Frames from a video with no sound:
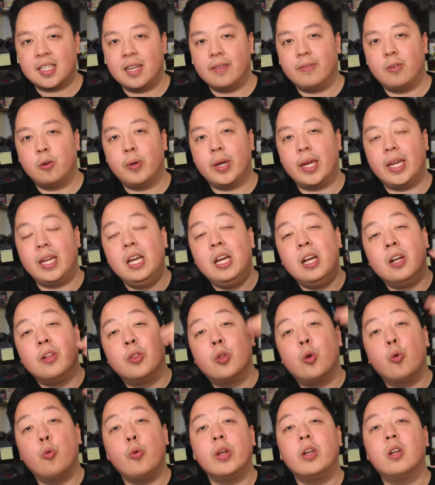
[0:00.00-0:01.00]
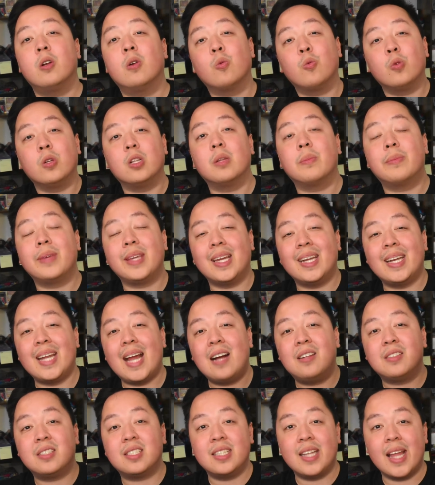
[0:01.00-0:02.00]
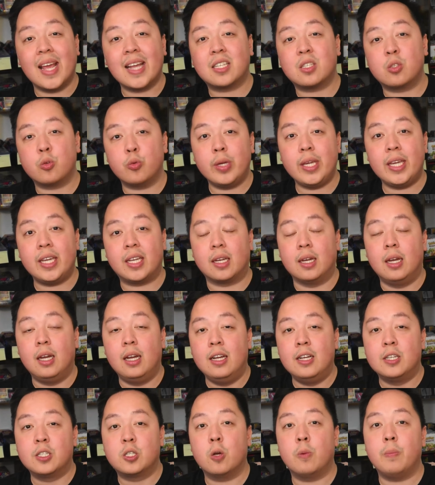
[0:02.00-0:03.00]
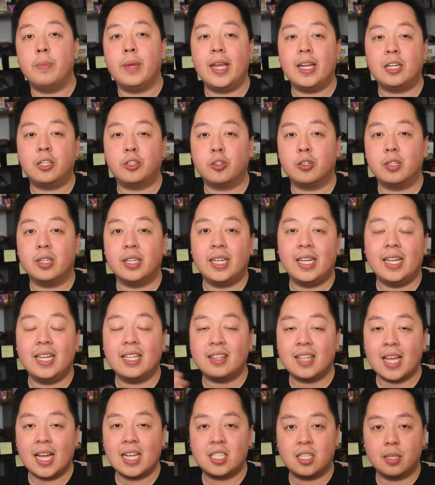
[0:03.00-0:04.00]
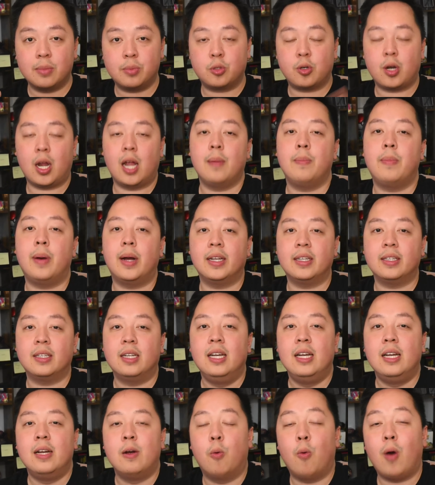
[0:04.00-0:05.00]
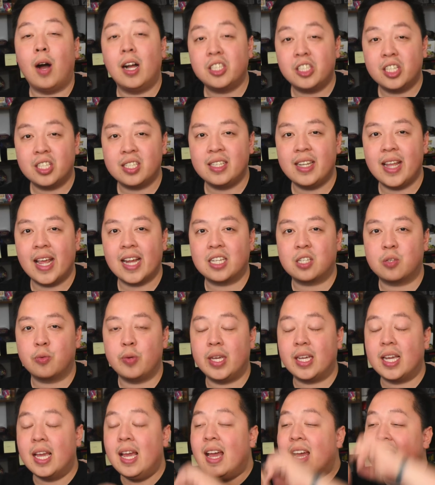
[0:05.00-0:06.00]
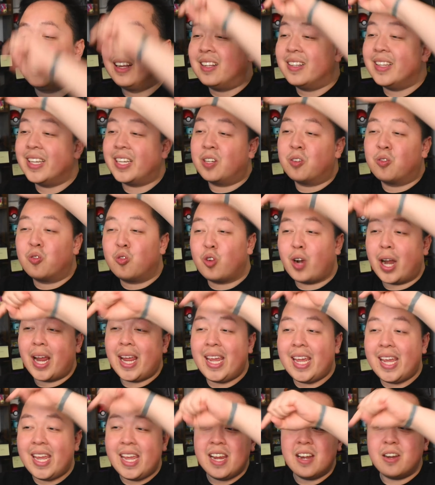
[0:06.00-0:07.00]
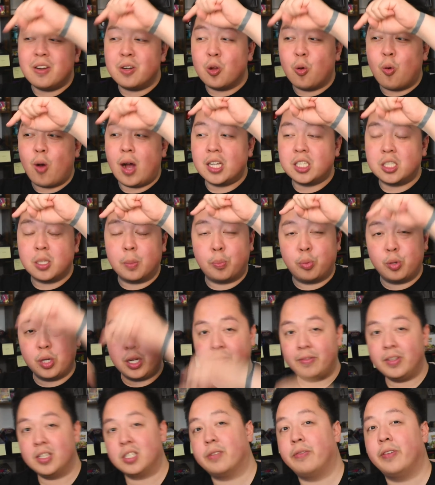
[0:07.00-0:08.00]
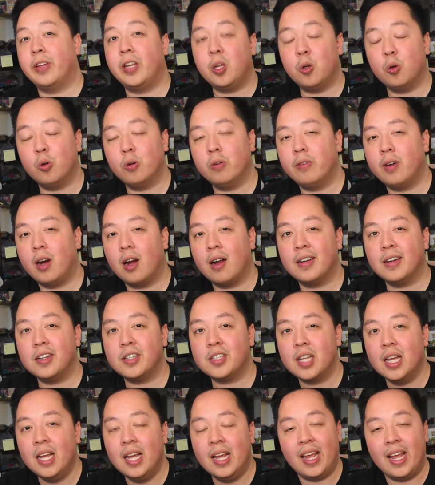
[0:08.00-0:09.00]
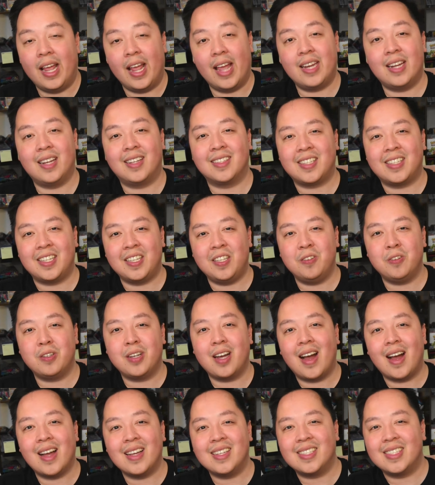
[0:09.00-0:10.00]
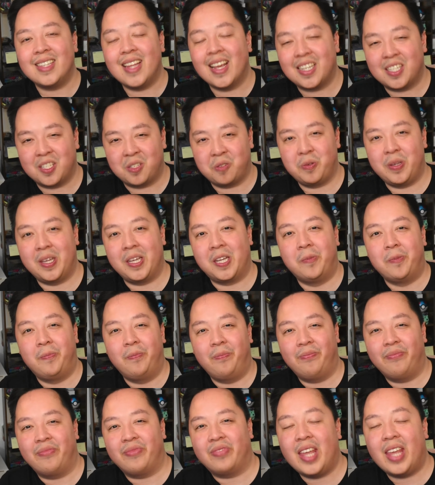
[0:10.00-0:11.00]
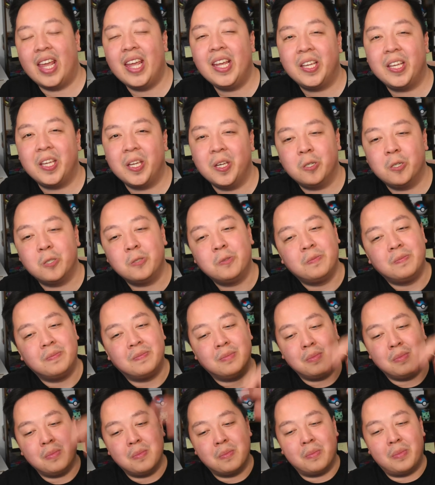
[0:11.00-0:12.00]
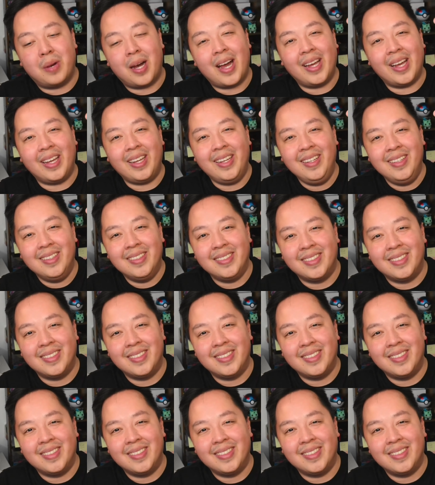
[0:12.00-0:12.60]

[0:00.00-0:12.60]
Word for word: giveaway. The winner will be announced next week. So make sure to hit that subscribe button. Watch us next week. Click right here to watch a previous video of ours. And I'll see you guys next week. Thank you. Bye.